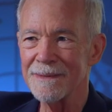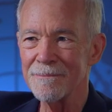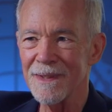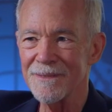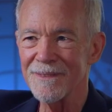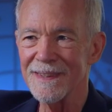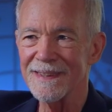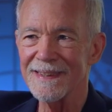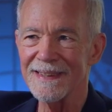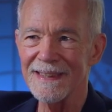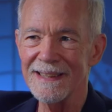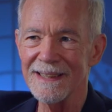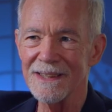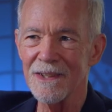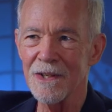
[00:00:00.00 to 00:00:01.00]
but with
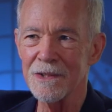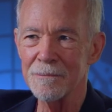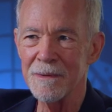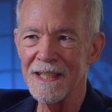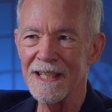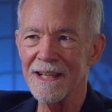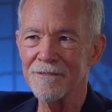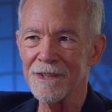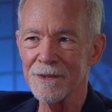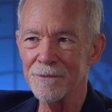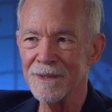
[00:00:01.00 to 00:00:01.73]
the economy having